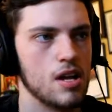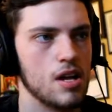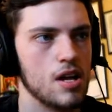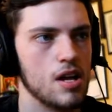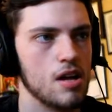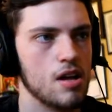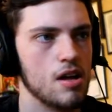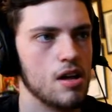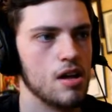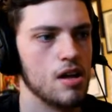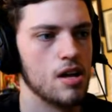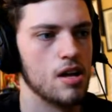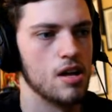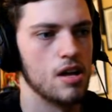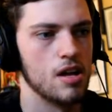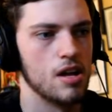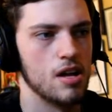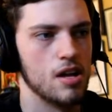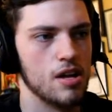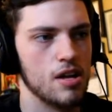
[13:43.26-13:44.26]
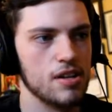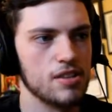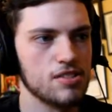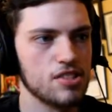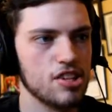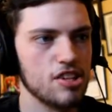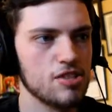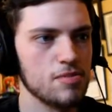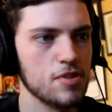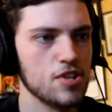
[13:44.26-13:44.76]
I gotta go.
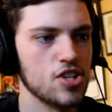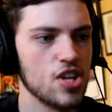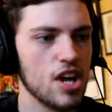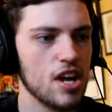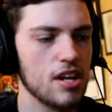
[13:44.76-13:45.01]
Excuse we me, Shade.